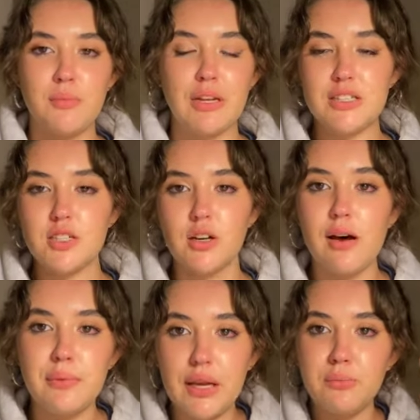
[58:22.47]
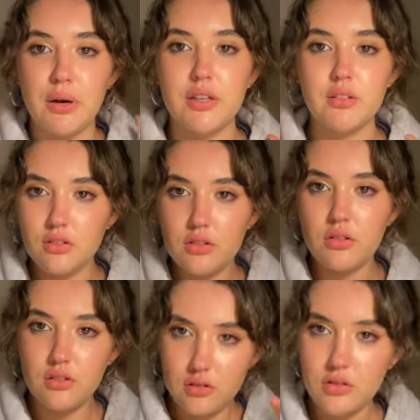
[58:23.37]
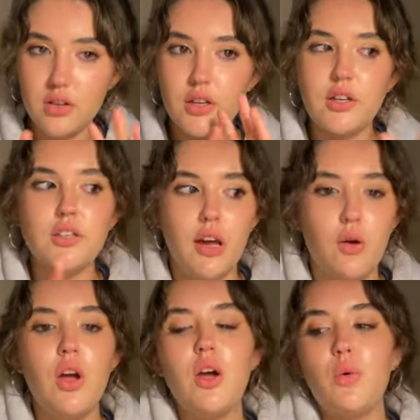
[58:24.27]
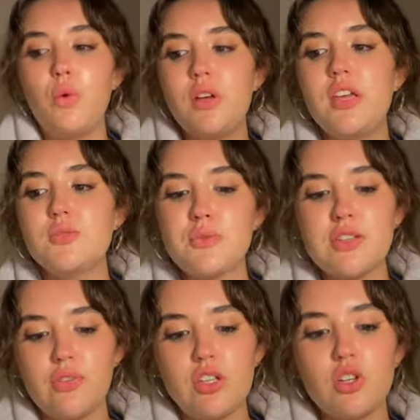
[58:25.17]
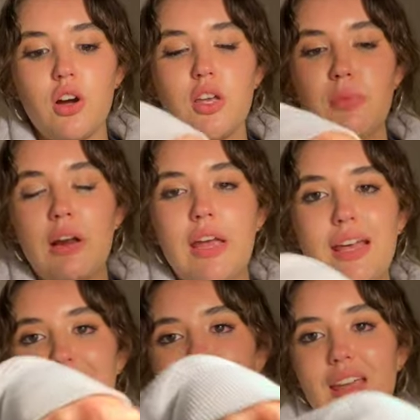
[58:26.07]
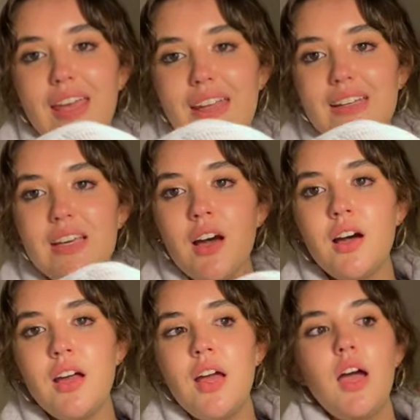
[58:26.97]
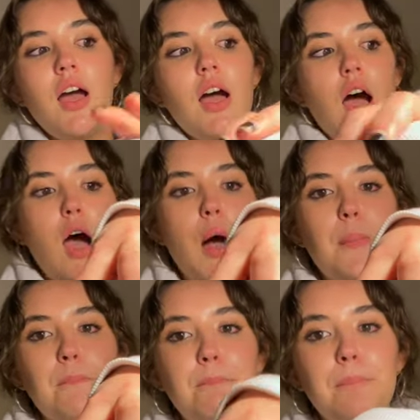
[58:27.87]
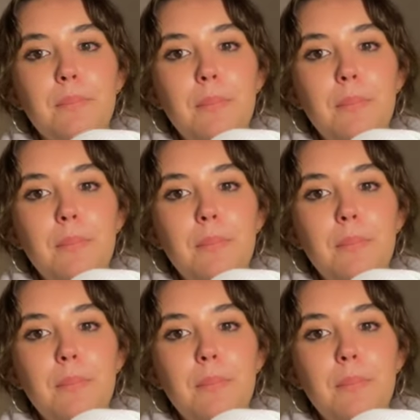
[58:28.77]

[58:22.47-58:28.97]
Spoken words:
I mean, it's still happening, but you know, he's specifically talking about it in like India. And